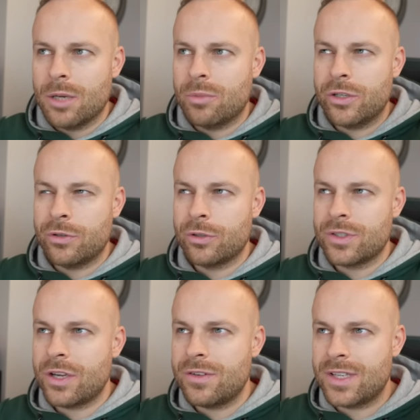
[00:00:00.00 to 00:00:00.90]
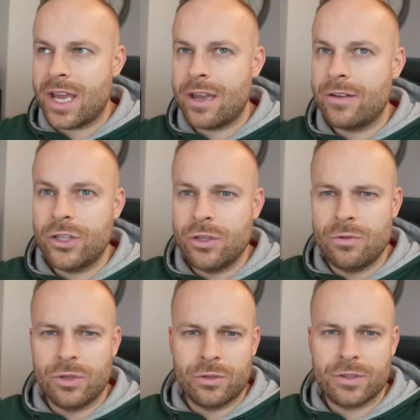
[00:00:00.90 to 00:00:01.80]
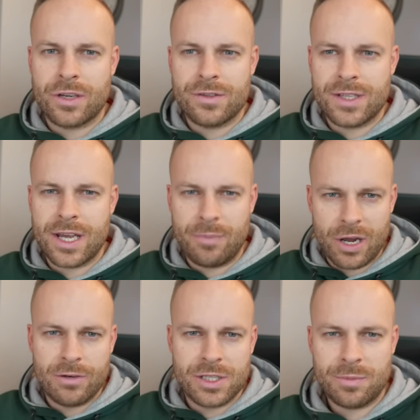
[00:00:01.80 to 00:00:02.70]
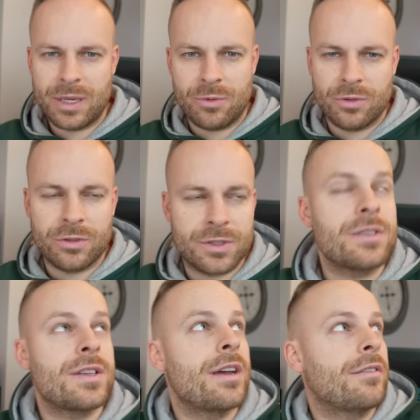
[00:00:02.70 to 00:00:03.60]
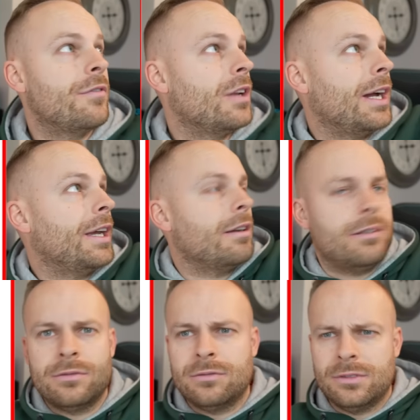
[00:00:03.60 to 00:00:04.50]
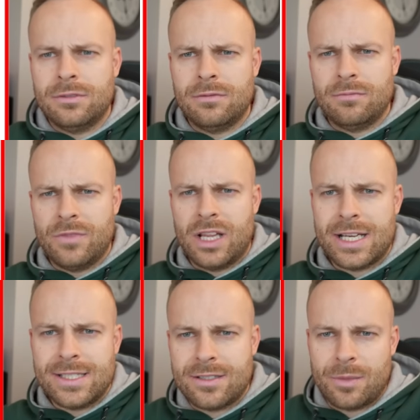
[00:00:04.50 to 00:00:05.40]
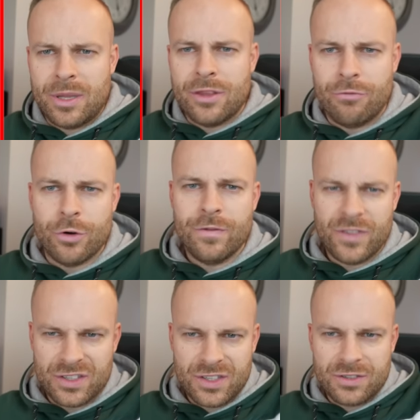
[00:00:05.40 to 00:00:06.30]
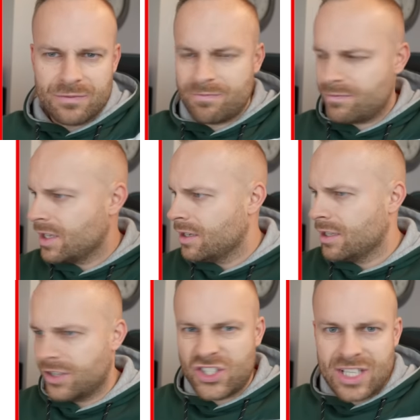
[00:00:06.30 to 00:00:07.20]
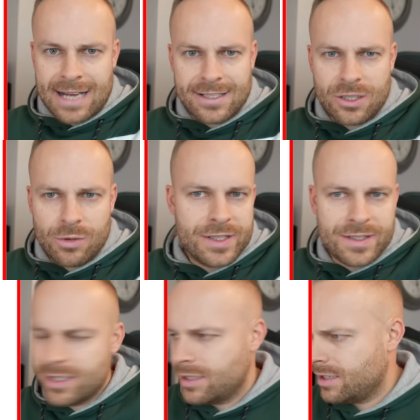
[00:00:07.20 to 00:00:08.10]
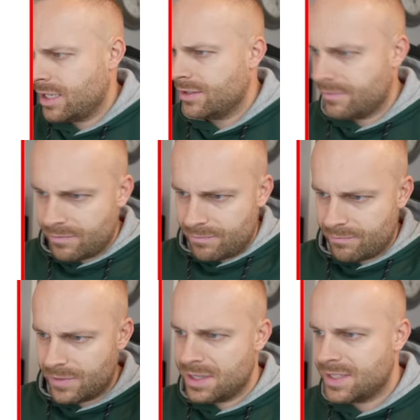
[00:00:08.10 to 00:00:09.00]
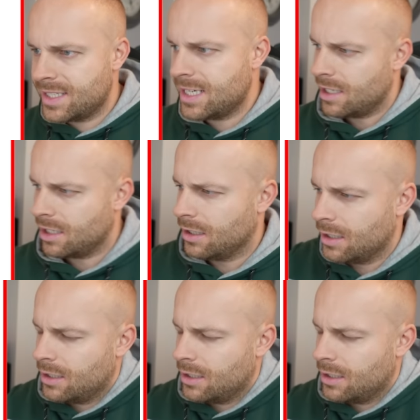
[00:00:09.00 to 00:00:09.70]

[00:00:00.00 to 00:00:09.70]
But you'd also say, you would also say, Polish people will also say for like lights up in the roof, that there's the static ones in the ceiling.